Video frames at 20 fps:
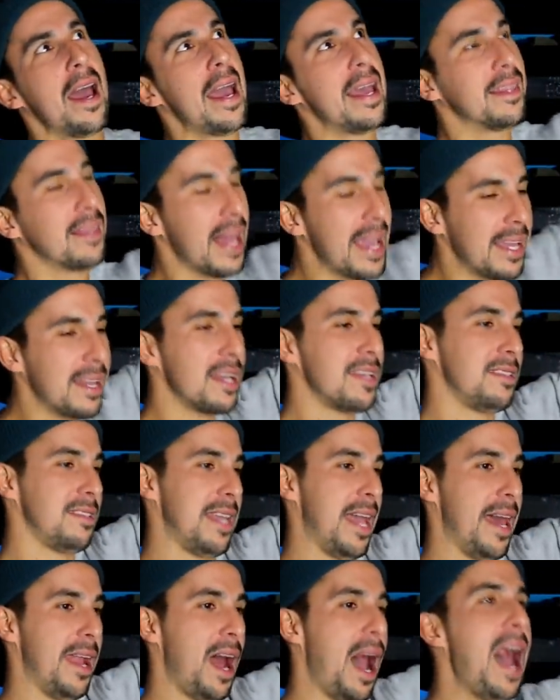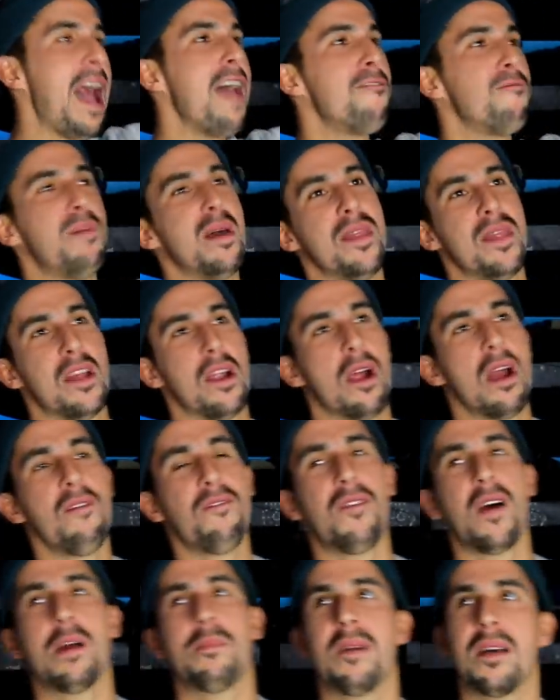And like I said, I've been there. I
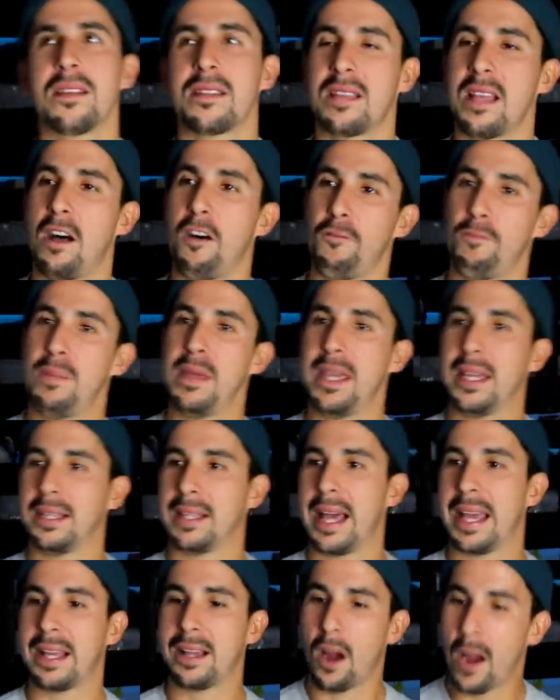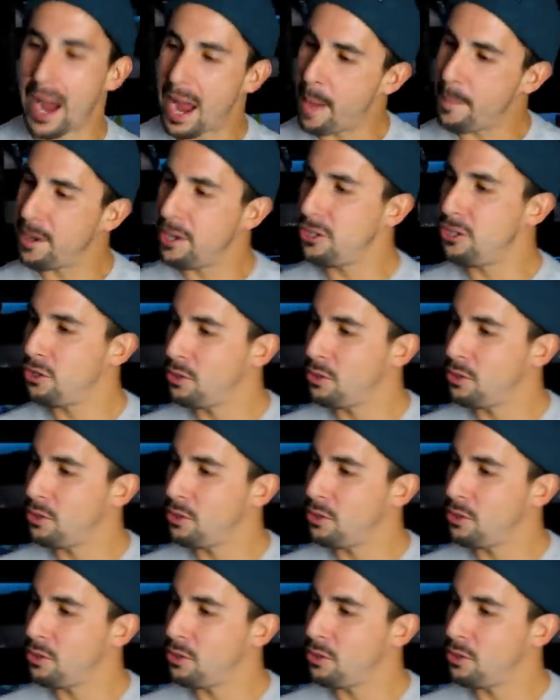find myself being like, all right, I'm going to